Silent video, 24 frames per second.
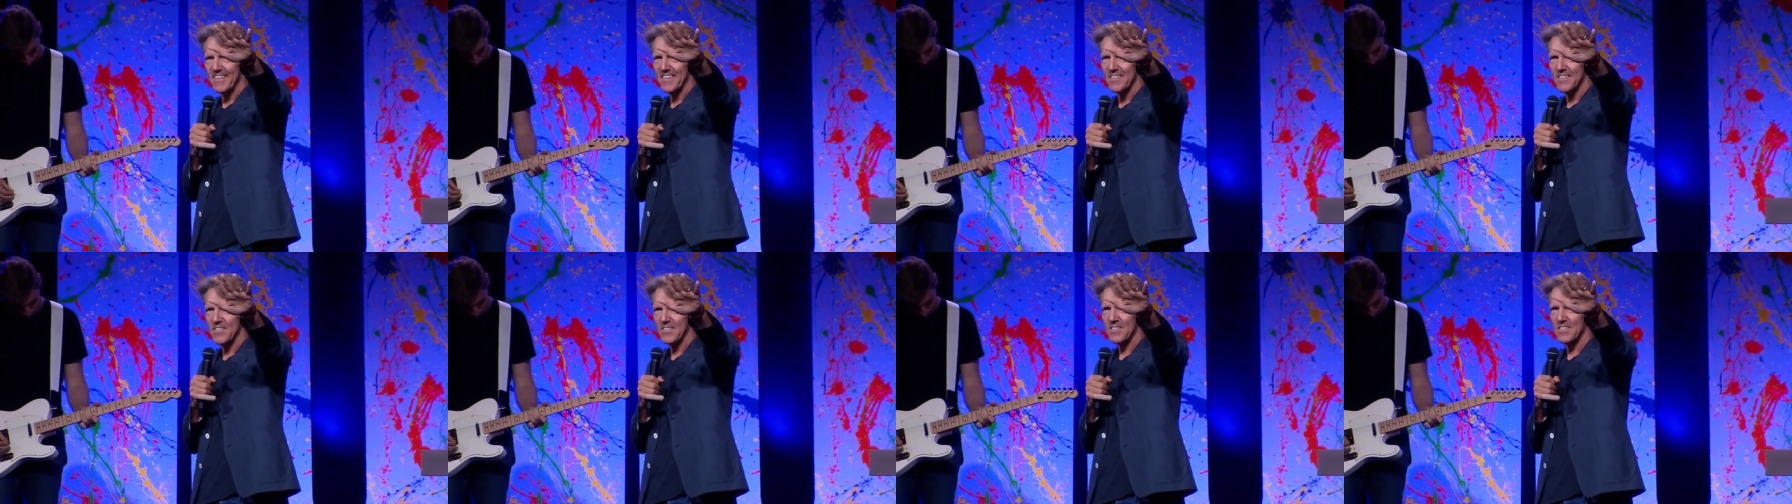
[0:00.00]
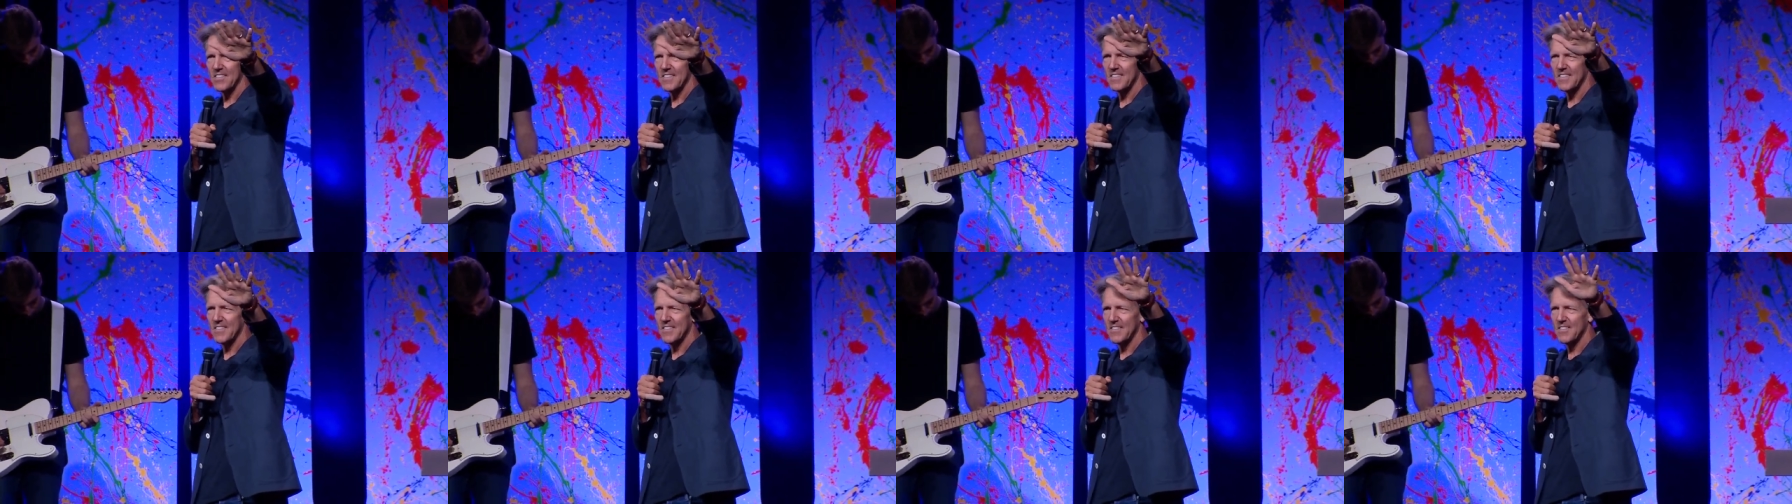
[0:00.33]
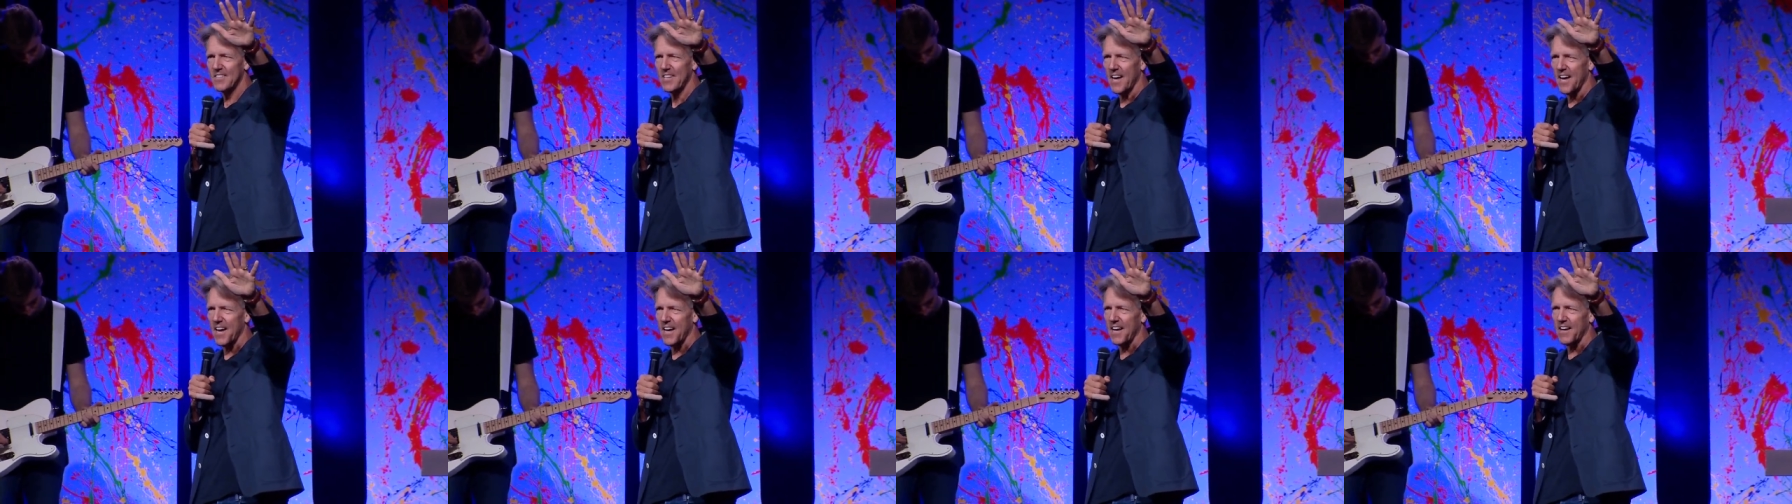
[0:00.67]
Just
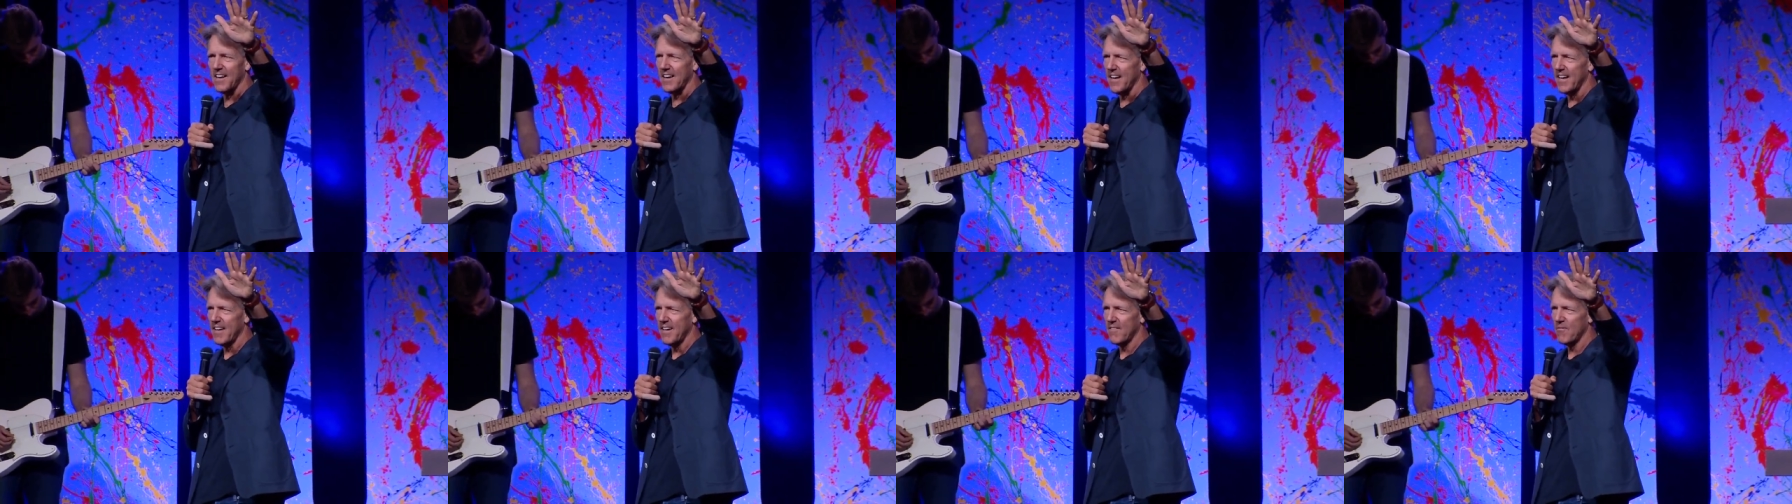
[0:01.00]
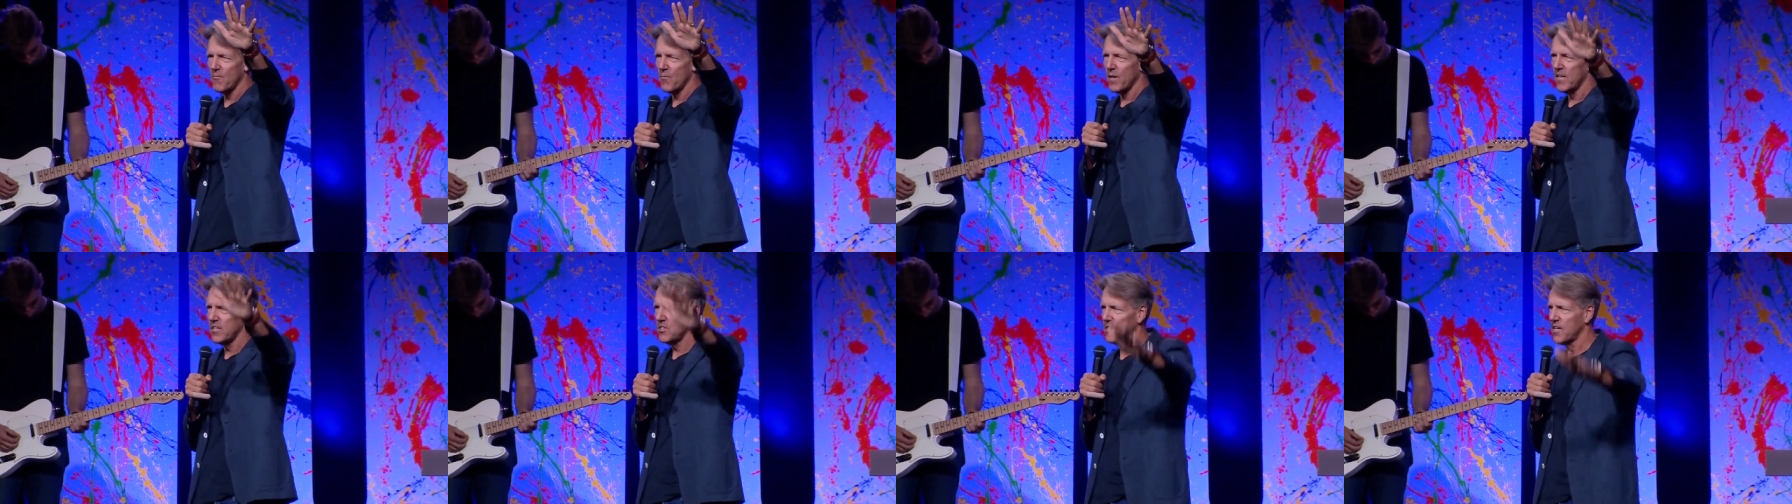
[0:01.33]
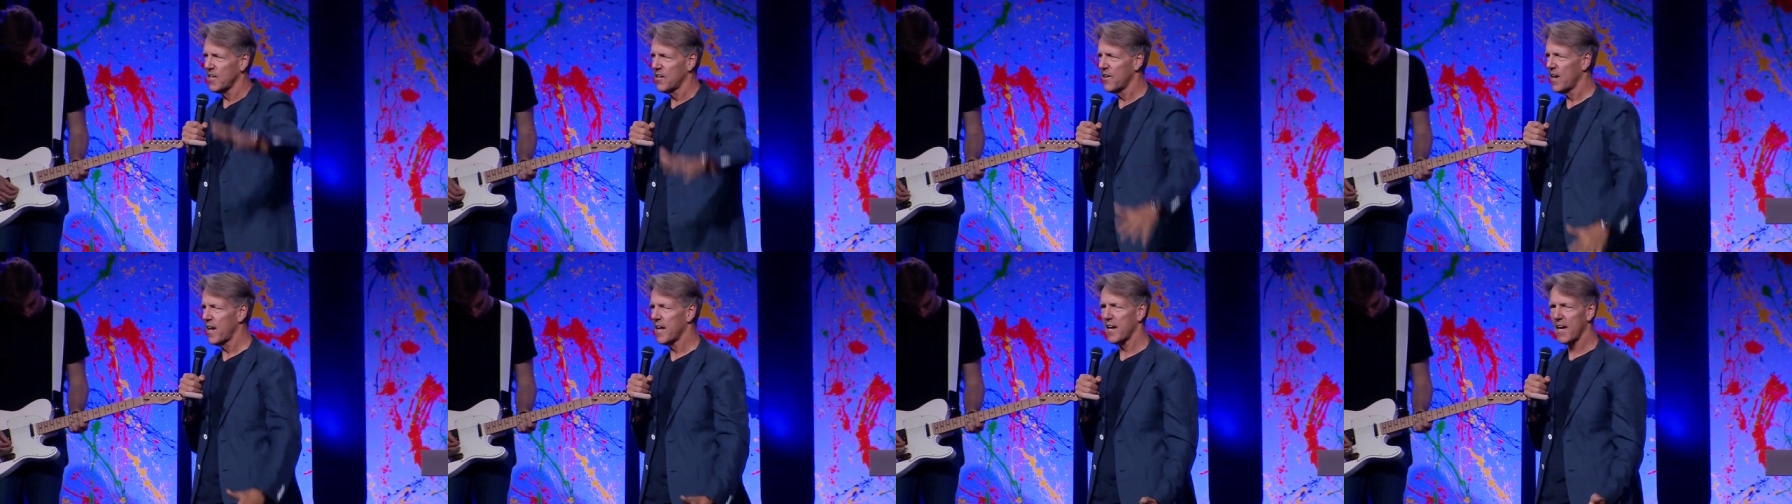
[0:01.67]
saying in raising
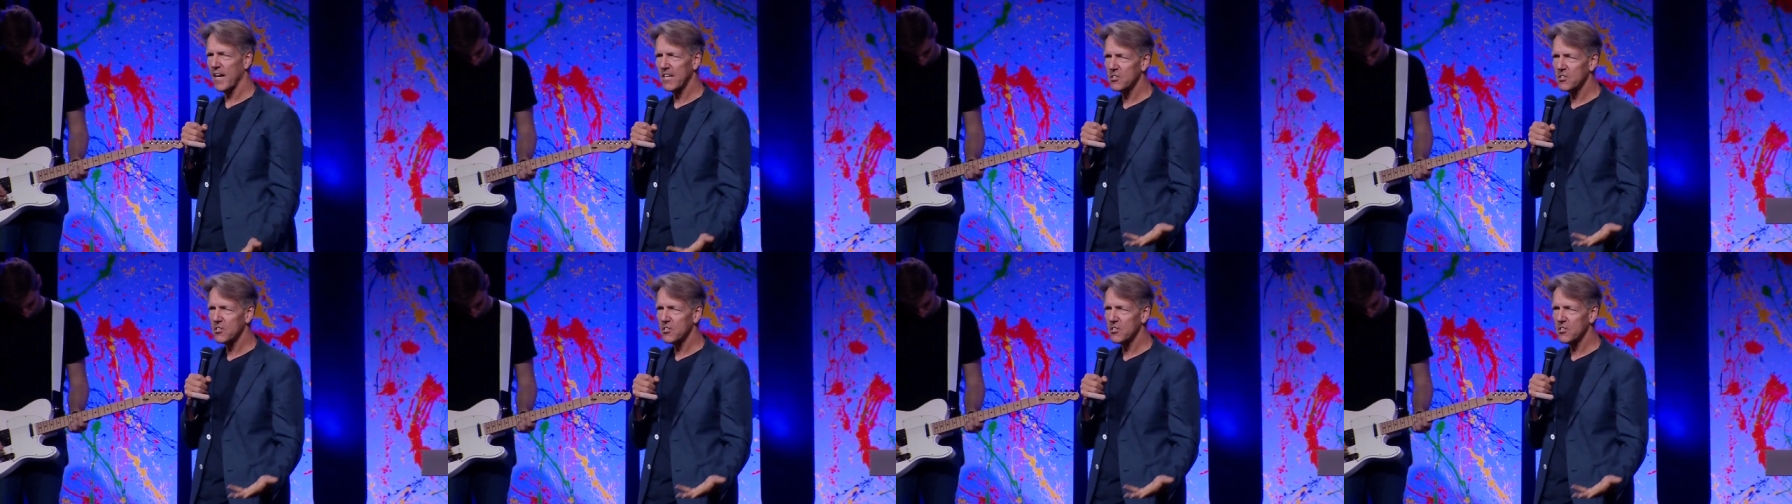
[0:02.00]
your hand,